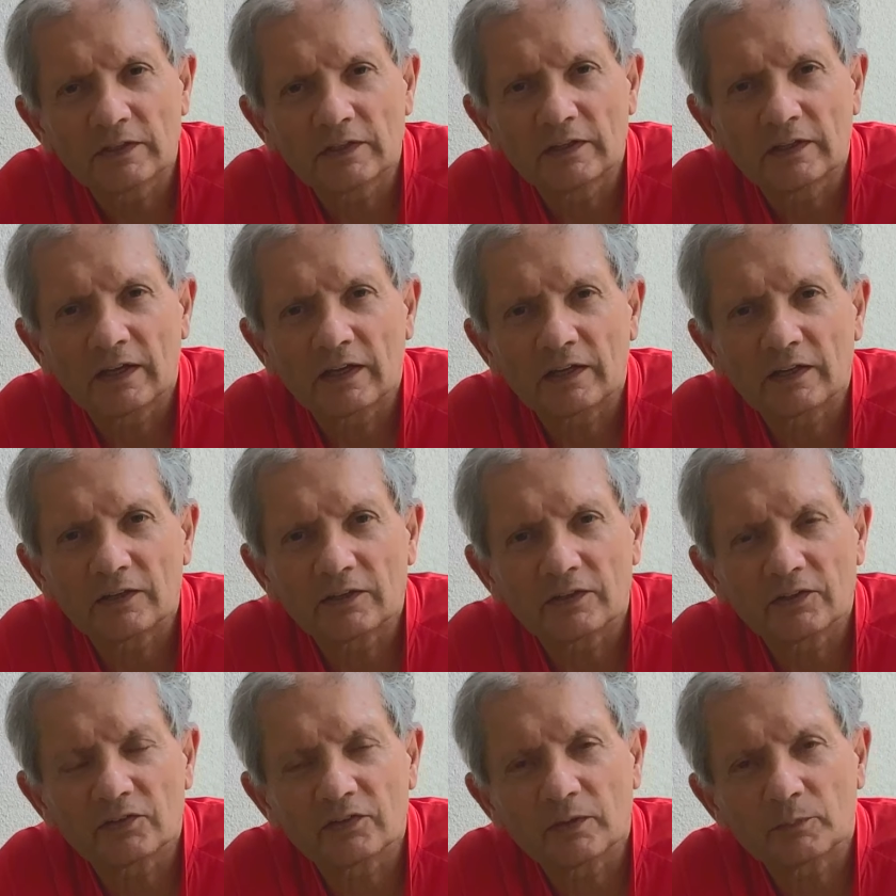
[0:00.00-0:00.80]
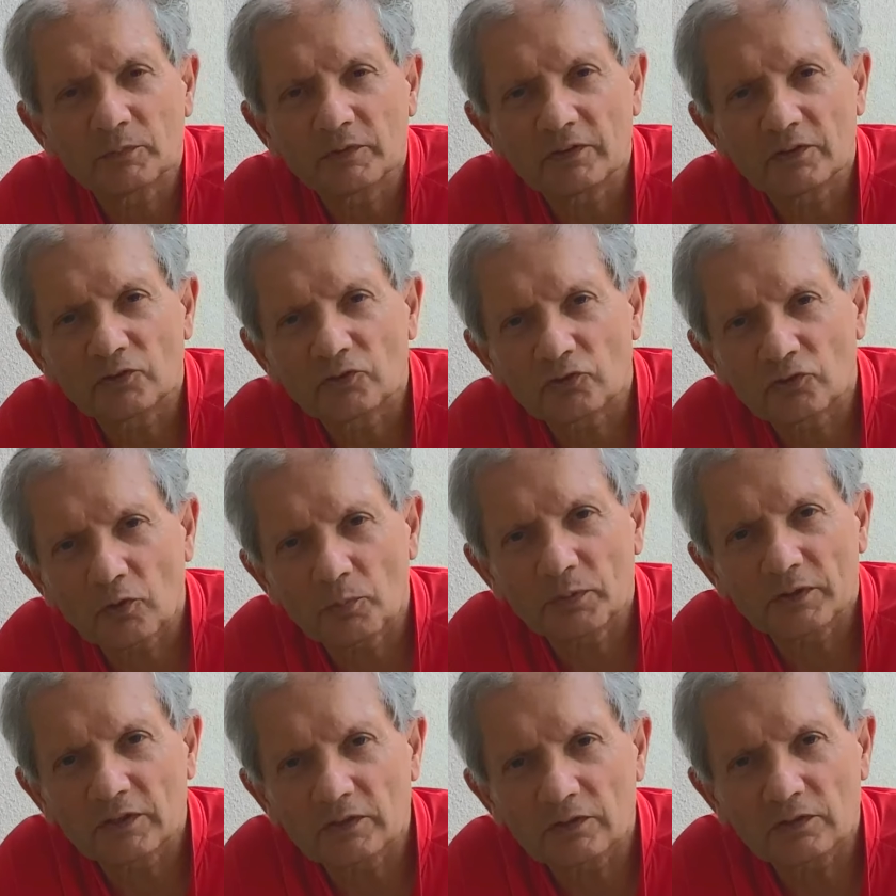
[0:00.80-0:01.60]
and look at some of the
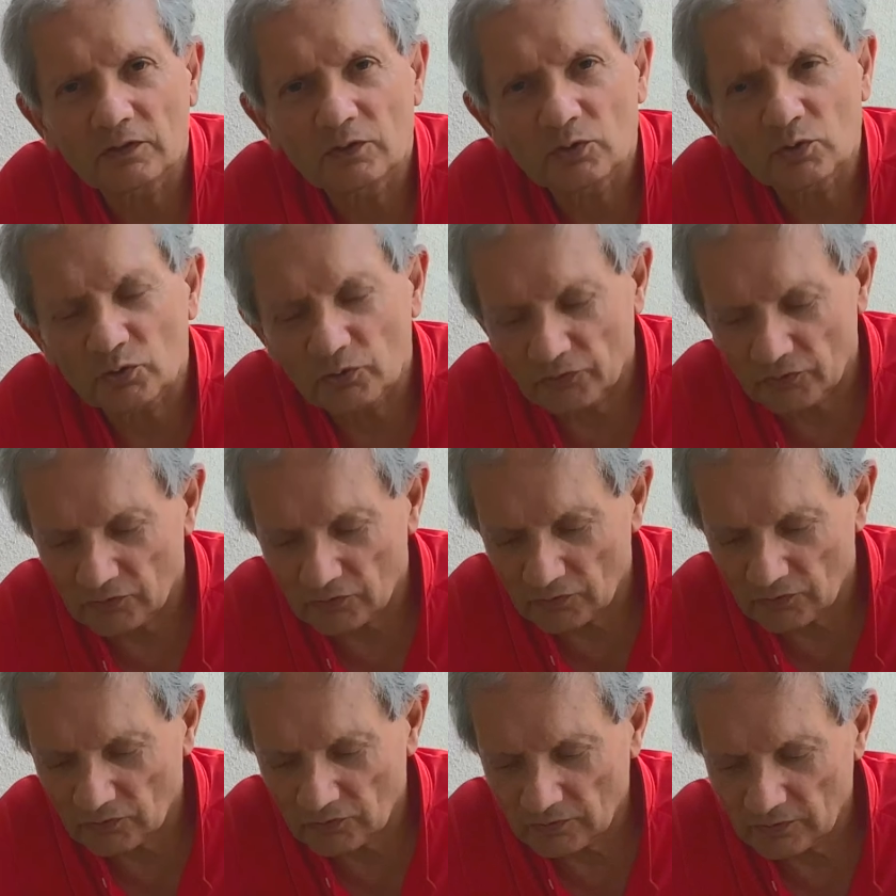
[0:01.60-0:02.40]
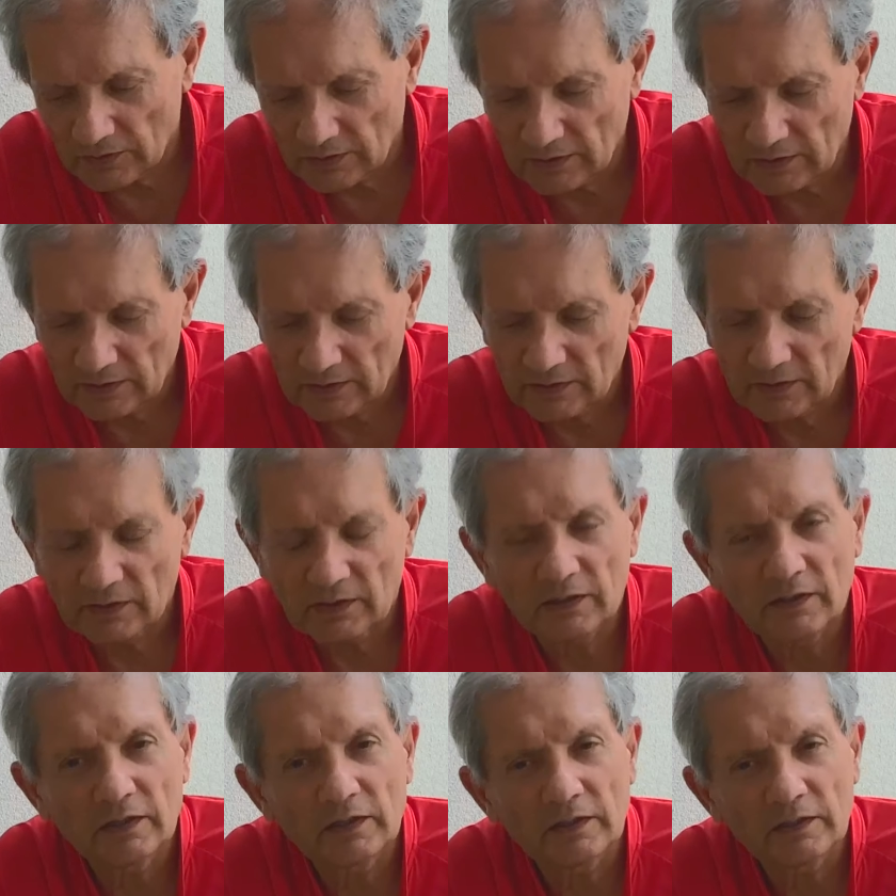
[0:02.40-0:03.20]
tropical courses.
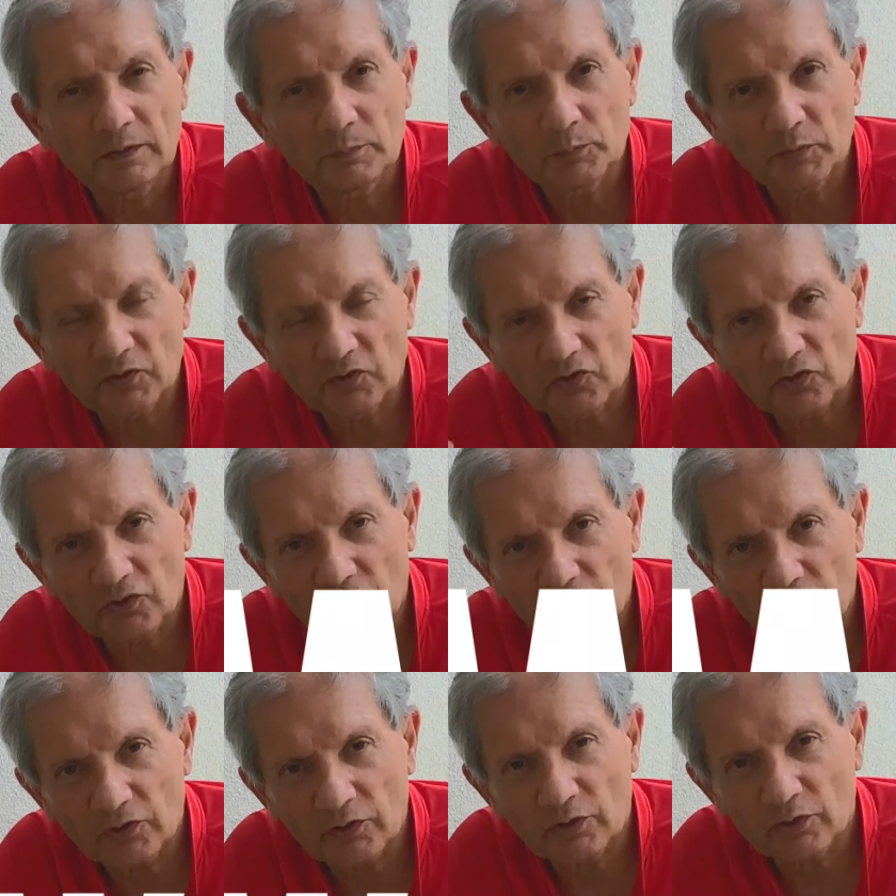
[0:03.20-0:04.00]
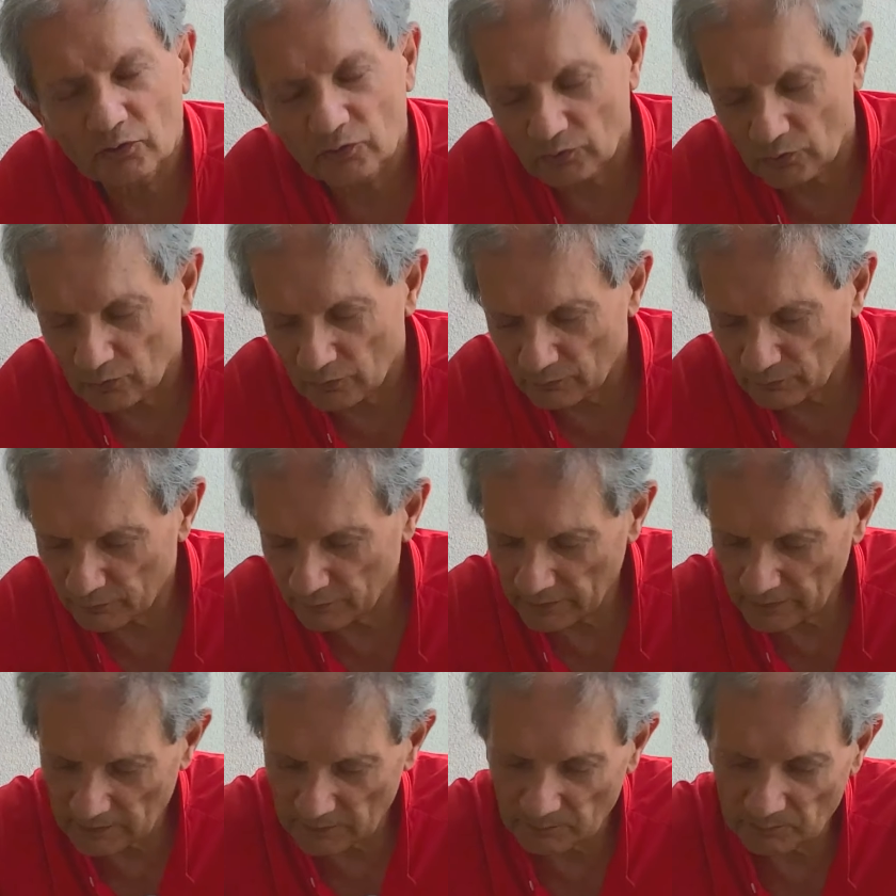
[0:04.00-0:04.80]
The picture is of
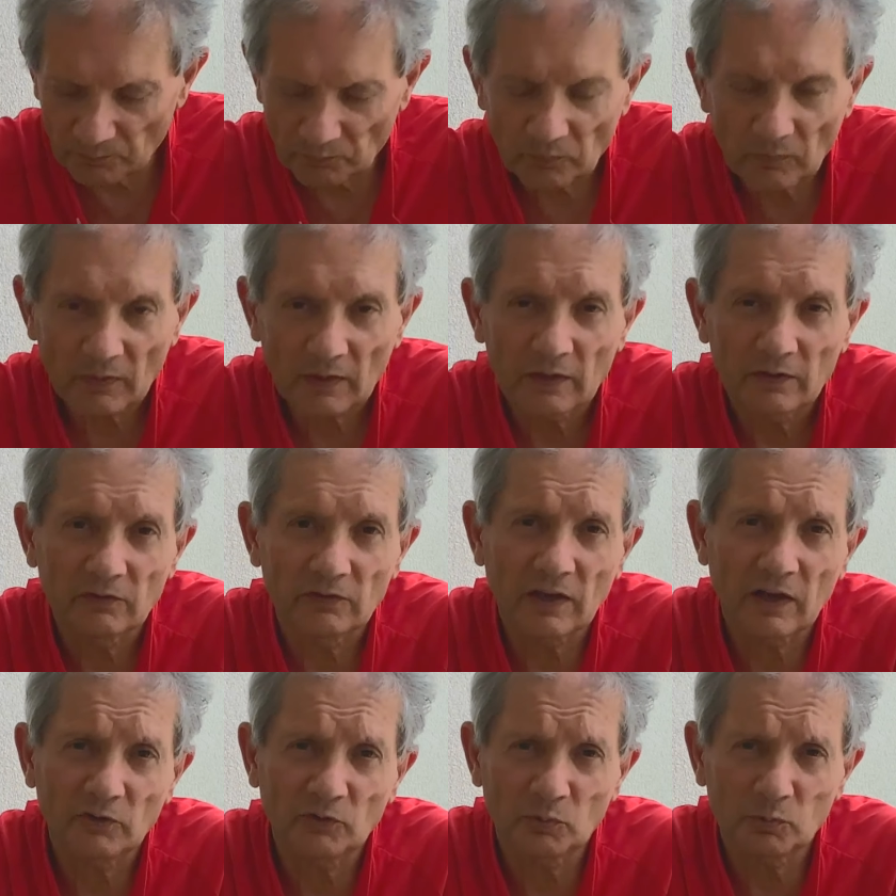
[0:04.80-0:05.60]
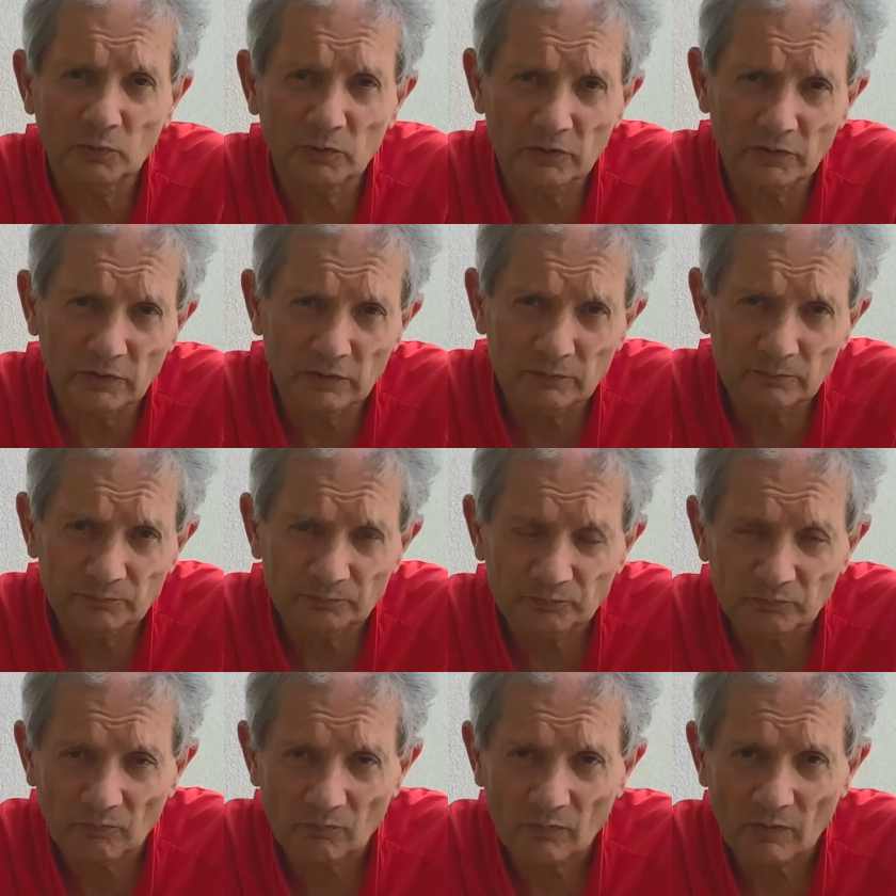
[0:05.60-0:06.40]
Southwood
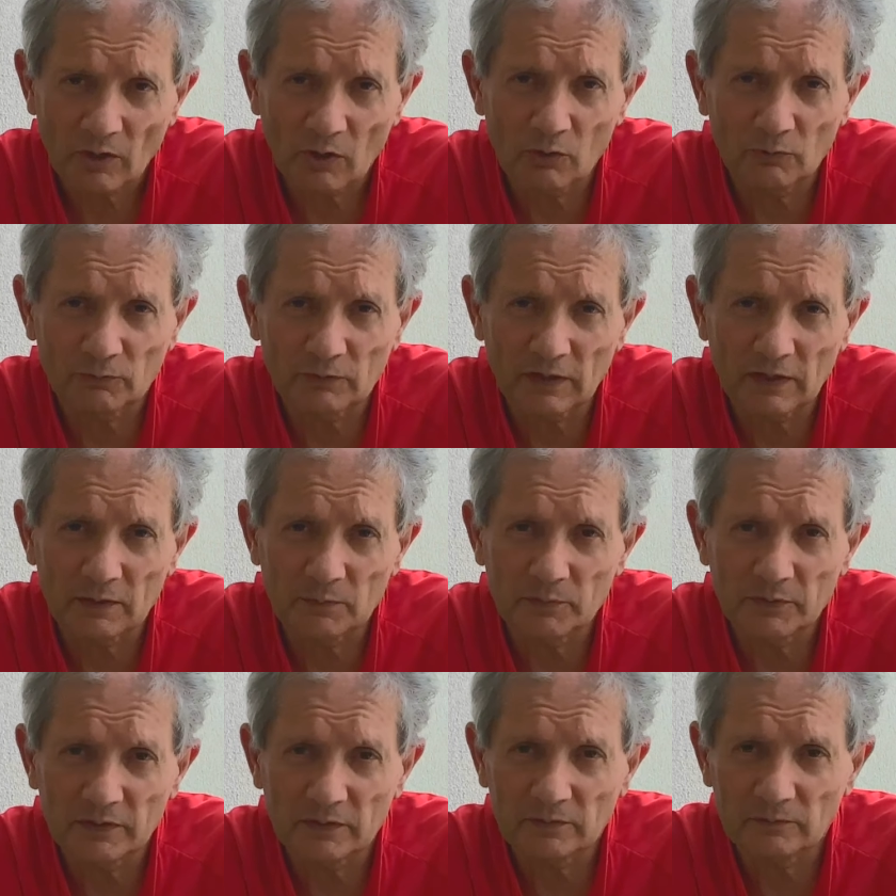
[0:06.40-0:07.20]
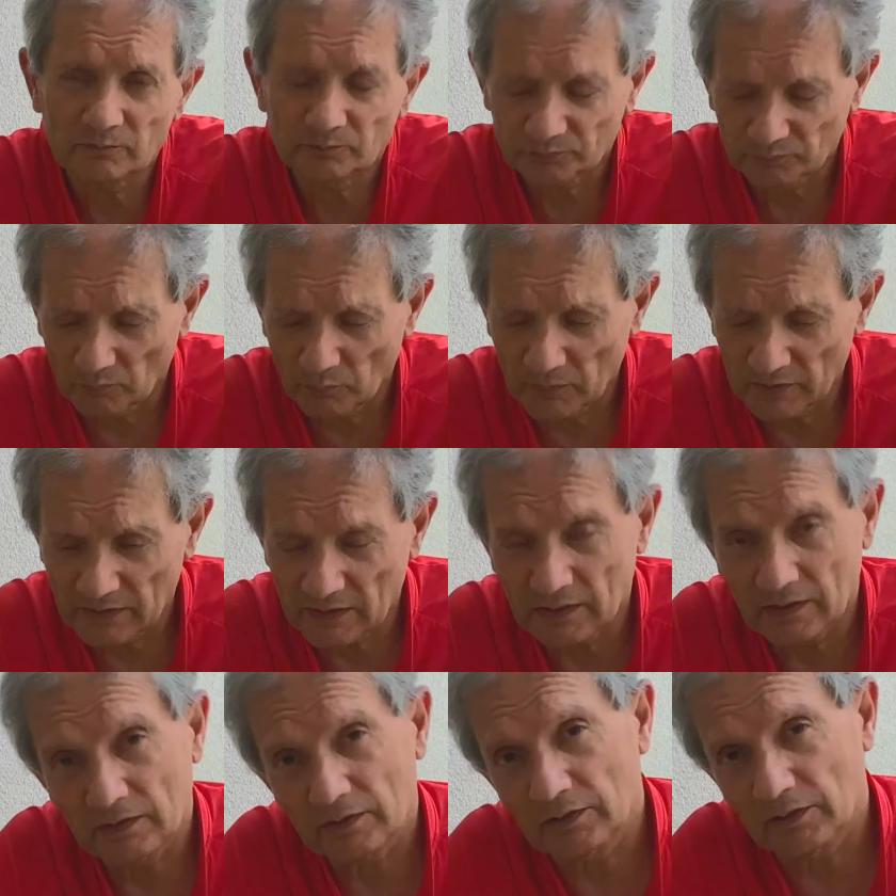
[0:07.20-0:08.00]
Golf Club in
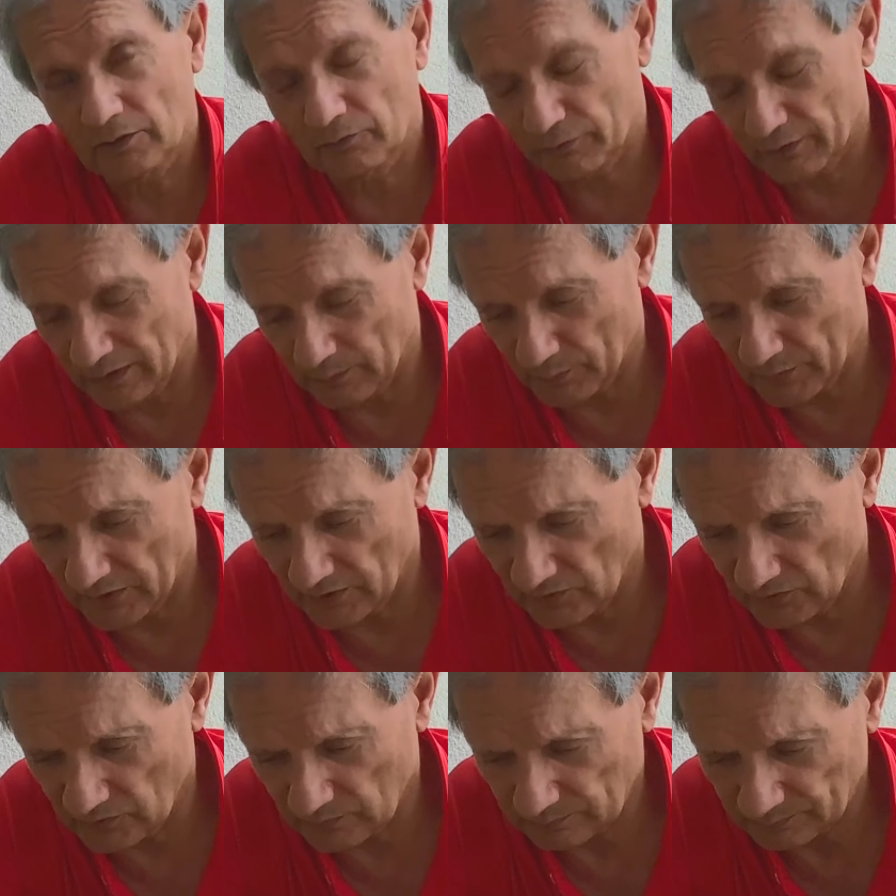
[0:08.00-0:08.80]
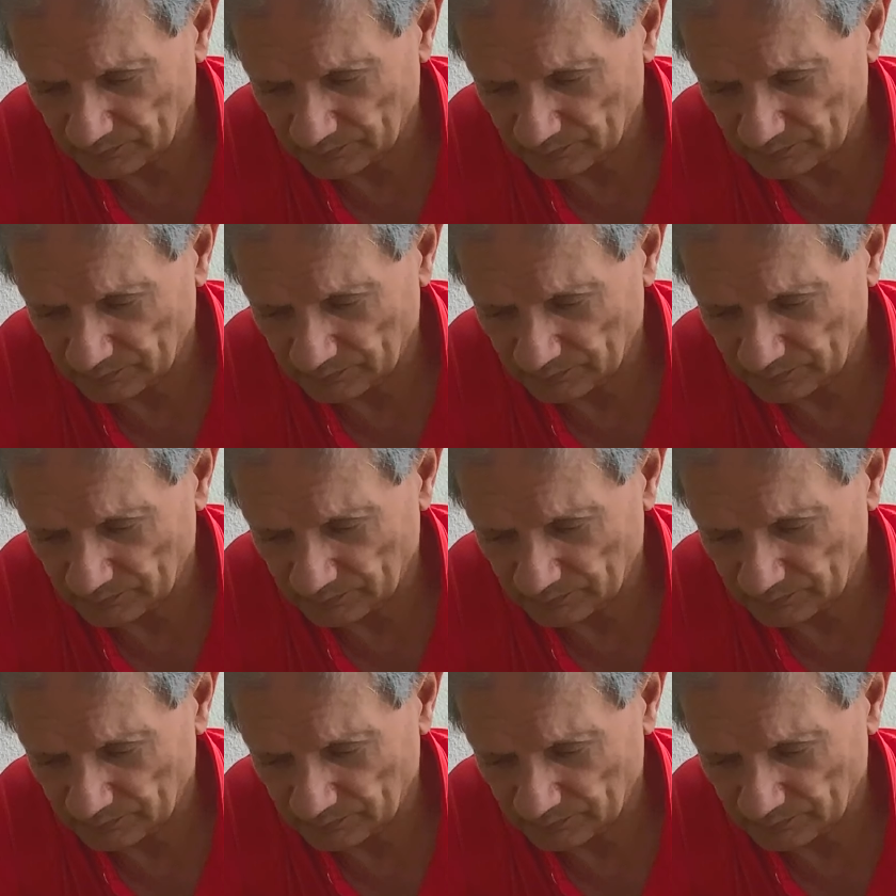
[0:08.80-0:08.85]
Manila in the Philippines.